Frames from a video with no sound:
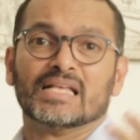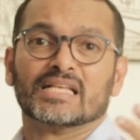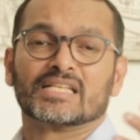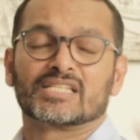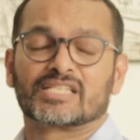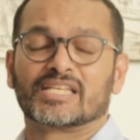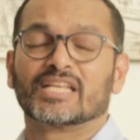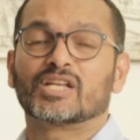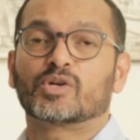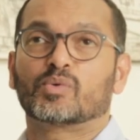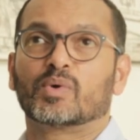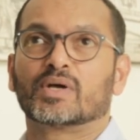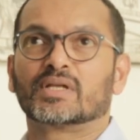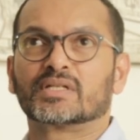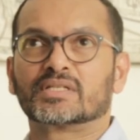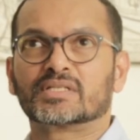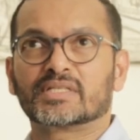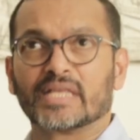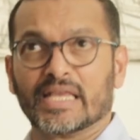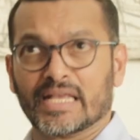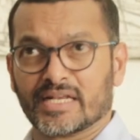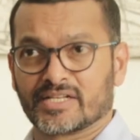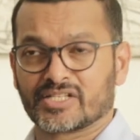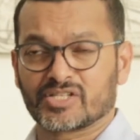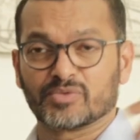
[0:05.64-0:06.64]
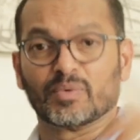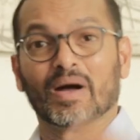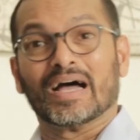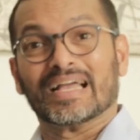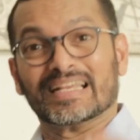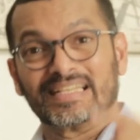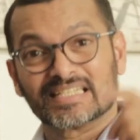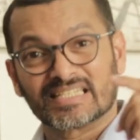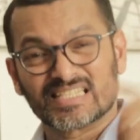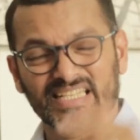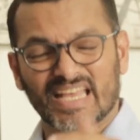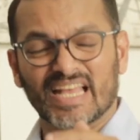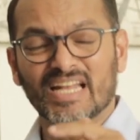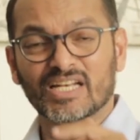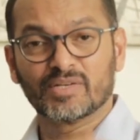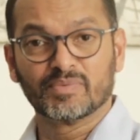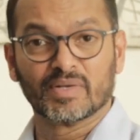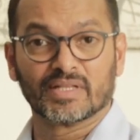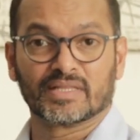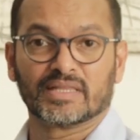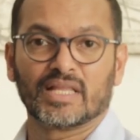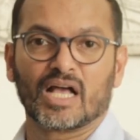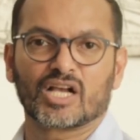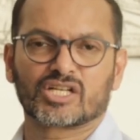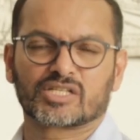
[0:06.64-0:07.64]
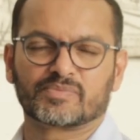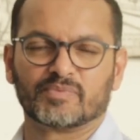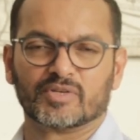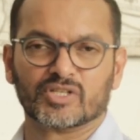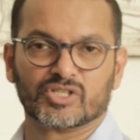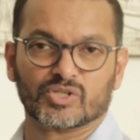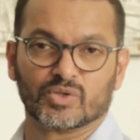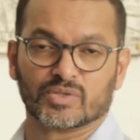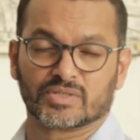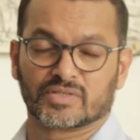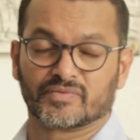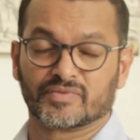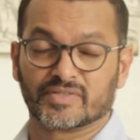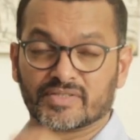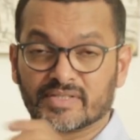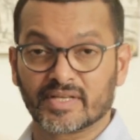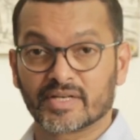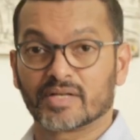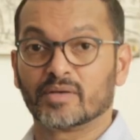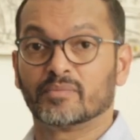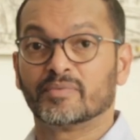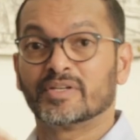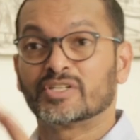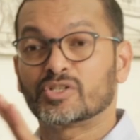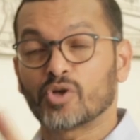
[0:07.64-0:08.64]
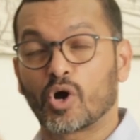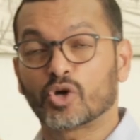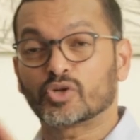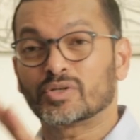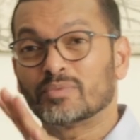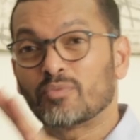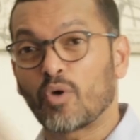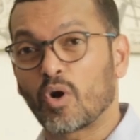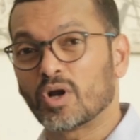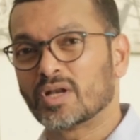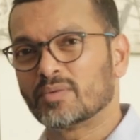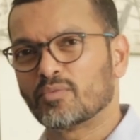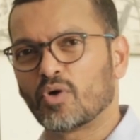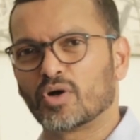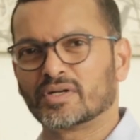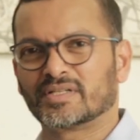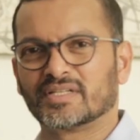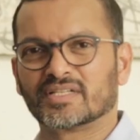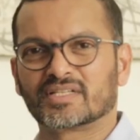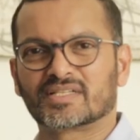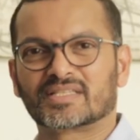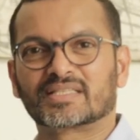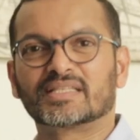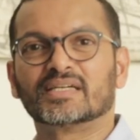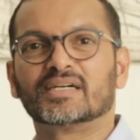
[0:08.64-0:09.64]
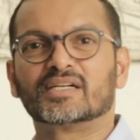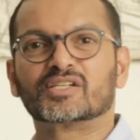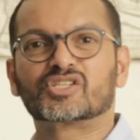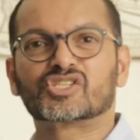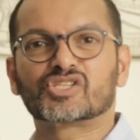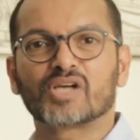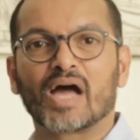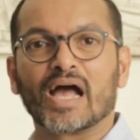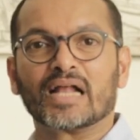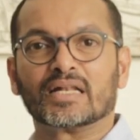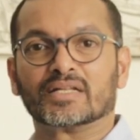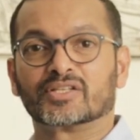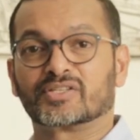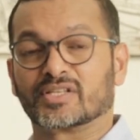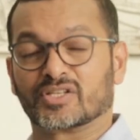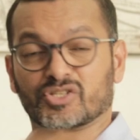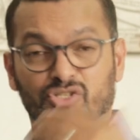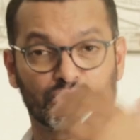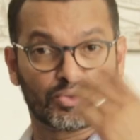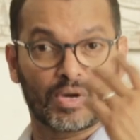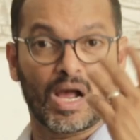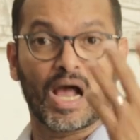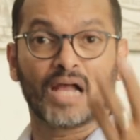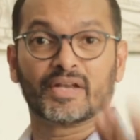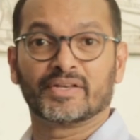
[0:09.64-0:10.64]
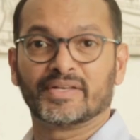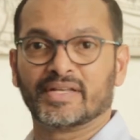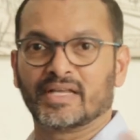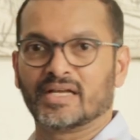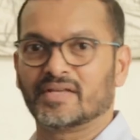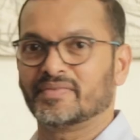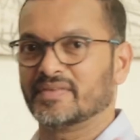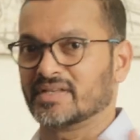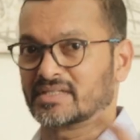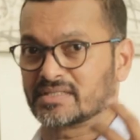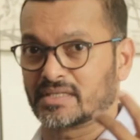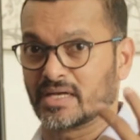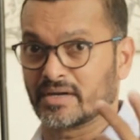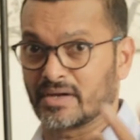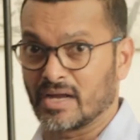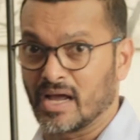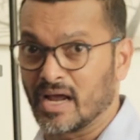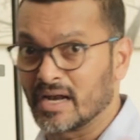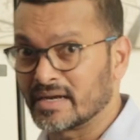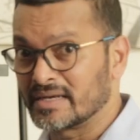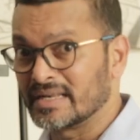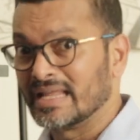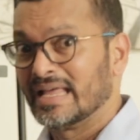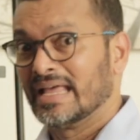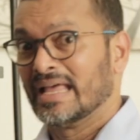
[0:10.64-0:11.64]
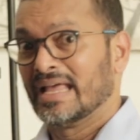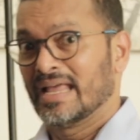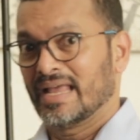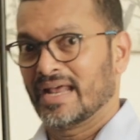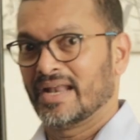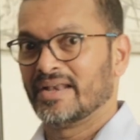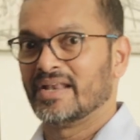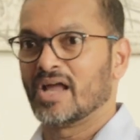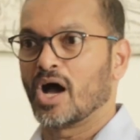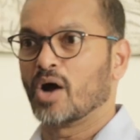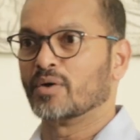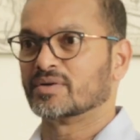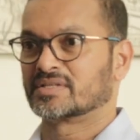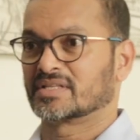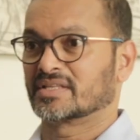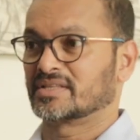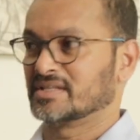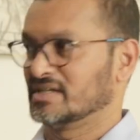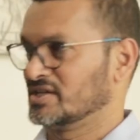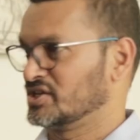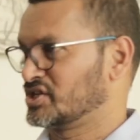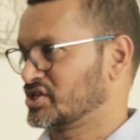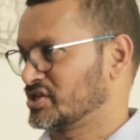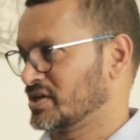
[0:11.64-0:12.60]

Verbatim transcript: Sequence X, Y, Z with Lakshman Joseph de Saram. We talked to him all about his third child. There's Suhanya, there's Aran, and now it's a third